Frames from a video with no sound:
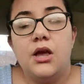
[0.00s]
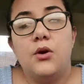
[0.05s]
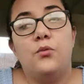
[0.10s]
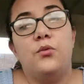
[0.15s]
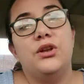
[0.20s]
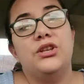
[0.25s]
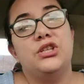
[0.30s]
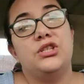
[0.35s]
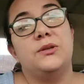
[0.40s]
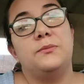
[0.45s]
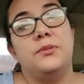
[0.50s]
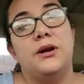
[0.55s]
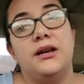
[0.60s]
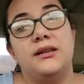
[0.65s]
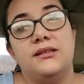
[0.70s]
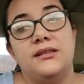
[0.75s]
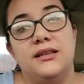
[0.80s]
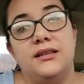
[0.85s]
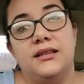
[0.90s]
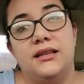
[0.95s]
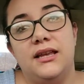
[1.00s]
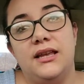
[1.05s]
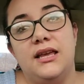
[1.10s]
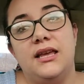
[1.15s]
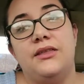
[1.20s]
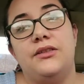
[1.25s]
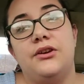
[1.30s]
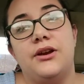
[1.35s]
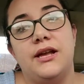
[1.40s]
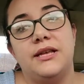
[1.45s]
which
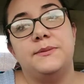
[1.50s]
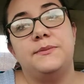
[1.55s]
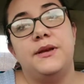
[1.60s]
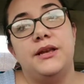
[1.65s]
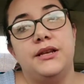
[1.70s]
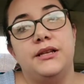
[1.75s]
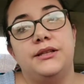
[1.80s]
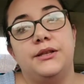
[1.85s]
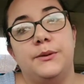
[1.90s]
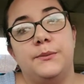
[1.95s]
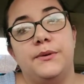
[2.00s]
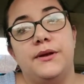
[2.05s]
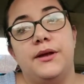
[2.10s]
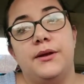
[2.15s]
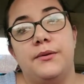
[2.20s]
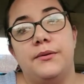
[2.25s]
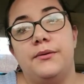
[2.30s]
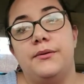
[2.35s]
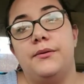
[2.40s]
surprisingly there has been a little bit,